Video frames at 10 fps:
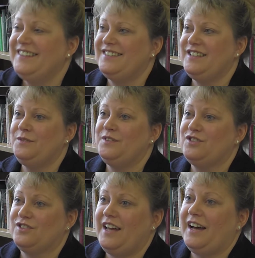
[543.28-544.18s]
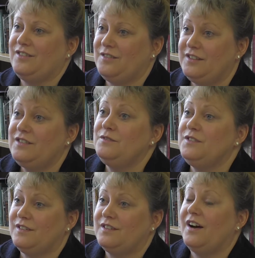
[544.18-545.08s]
She's just out of
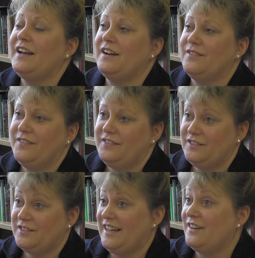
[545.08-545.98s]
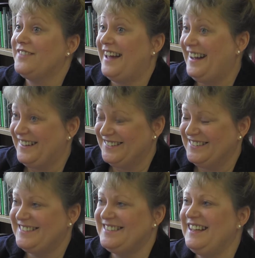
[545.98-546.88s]
the
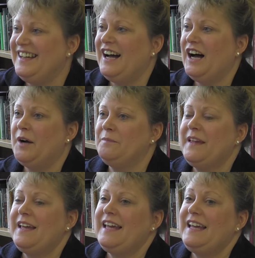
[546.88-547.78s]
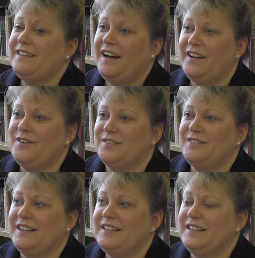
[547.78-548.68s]
house. In the High Court of
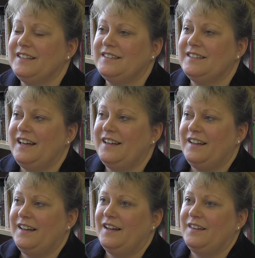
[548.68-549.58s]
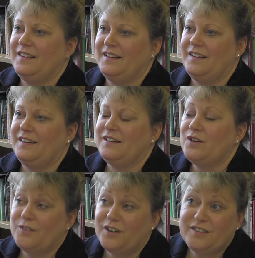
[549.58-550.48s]
Delegates and the
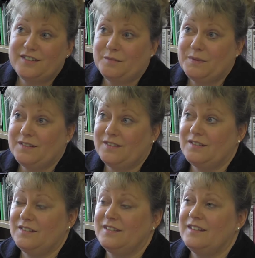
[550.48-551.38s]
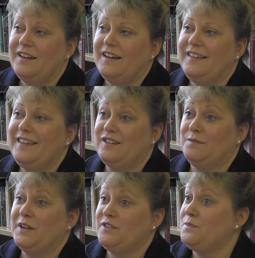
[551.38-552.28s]
Court of Arches depositions, it's
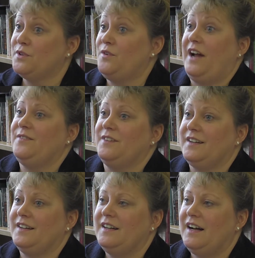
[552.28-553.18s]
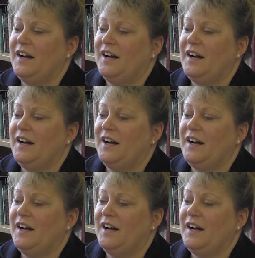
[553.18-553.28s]
much more graphic.